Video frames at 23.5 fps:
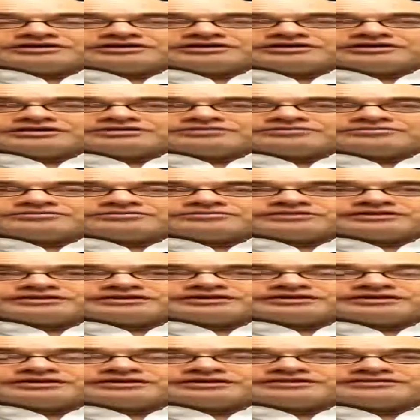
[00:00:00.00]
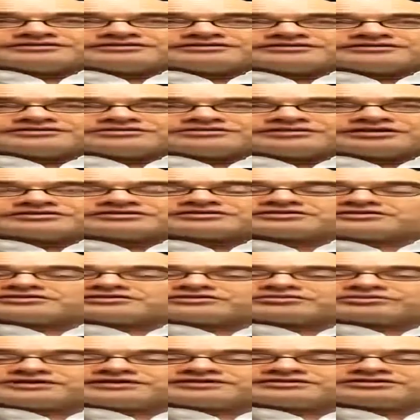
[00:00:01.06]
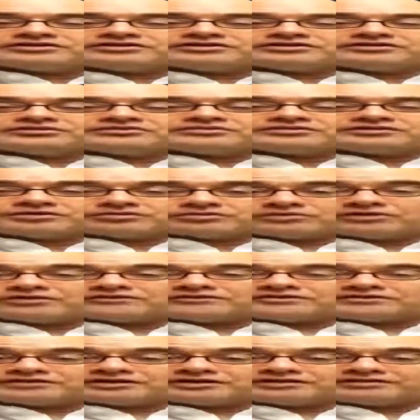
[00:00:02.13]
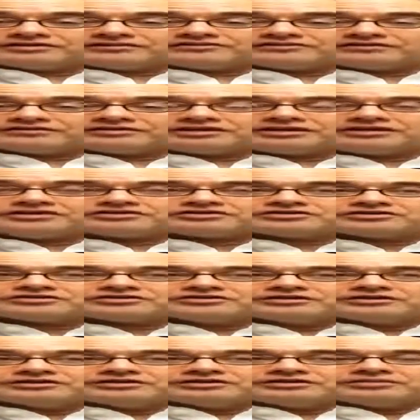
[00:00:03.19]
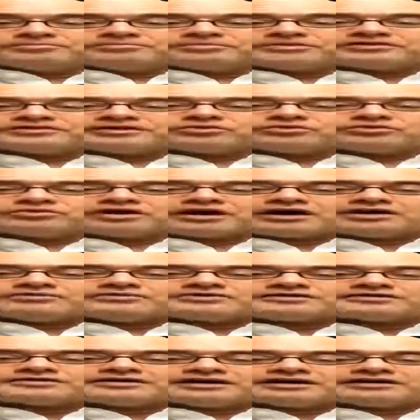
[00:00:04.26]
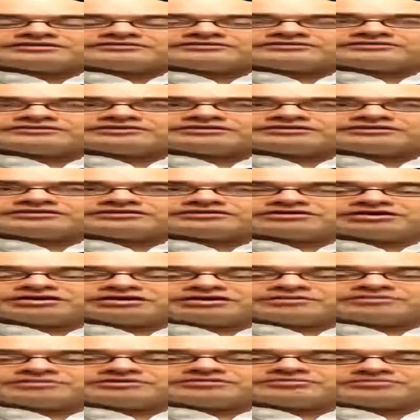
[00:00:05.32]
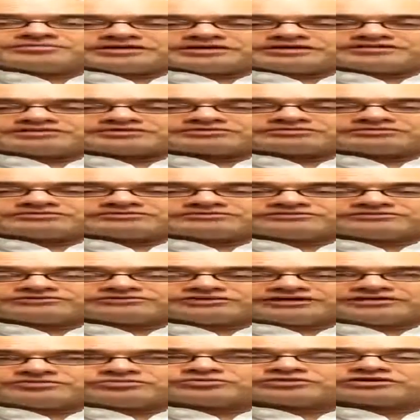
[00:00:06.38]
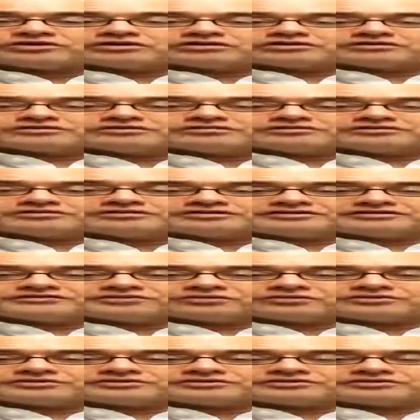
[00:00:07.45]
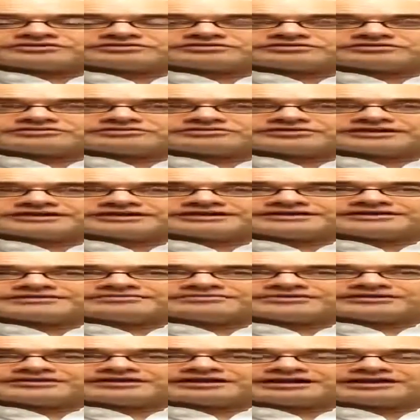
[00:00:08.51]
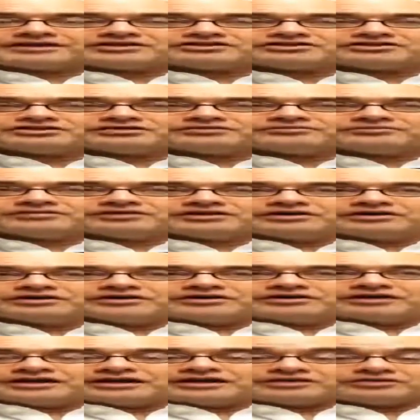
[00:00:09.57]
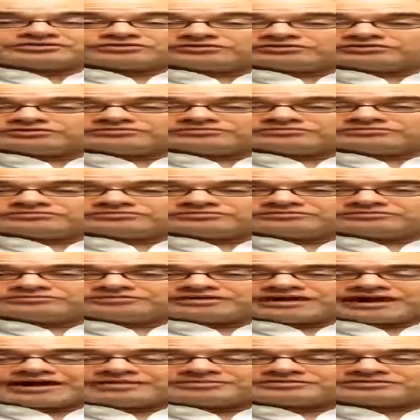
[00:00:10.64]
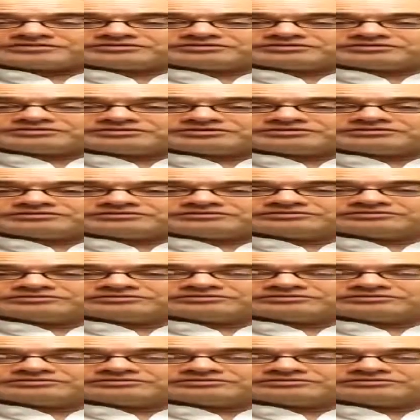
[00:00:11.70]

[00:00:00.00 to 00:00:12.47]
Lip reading: and I started to raise issues that were of a scientific nature, but they were outside of the common mainstream framework that these folks engaged in. And it drove them absolutely.